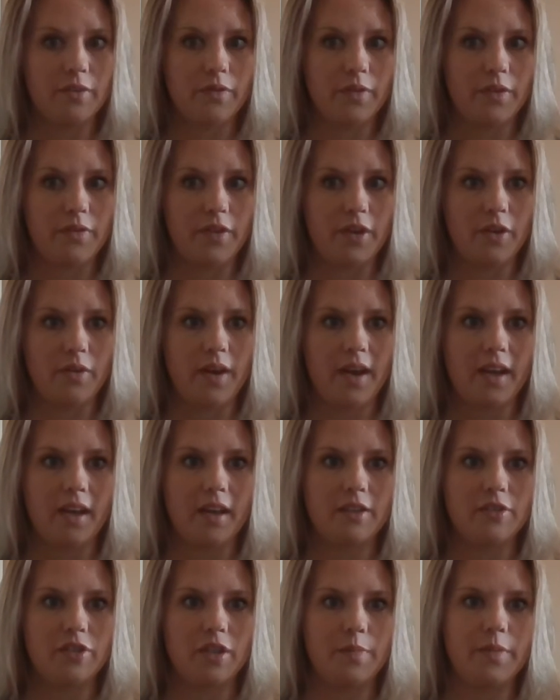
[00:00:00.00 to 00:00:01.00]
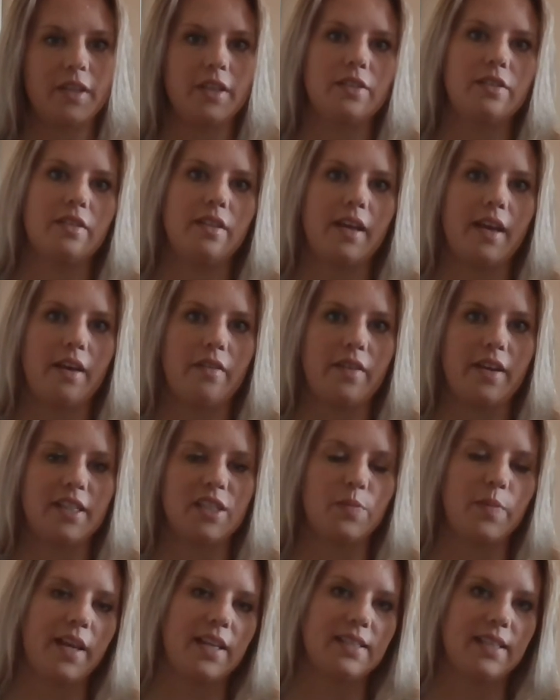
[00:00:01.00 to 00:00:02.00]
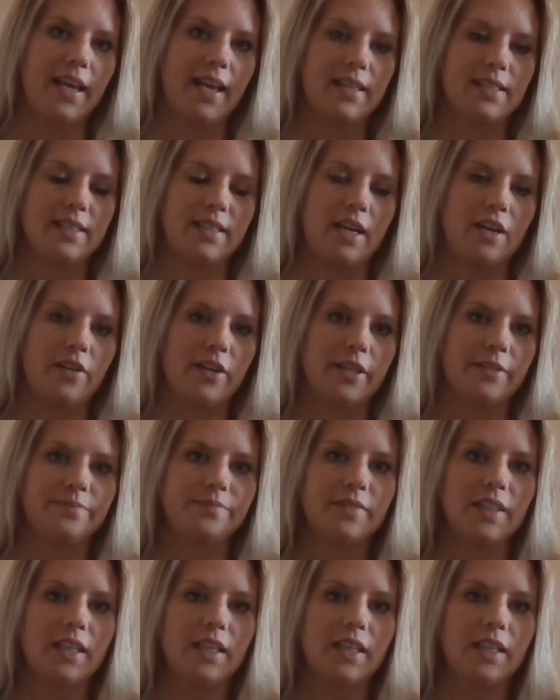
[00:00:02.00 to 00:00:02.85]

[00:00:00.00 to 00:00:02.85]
review, and contributed to the evidence-based case scenario.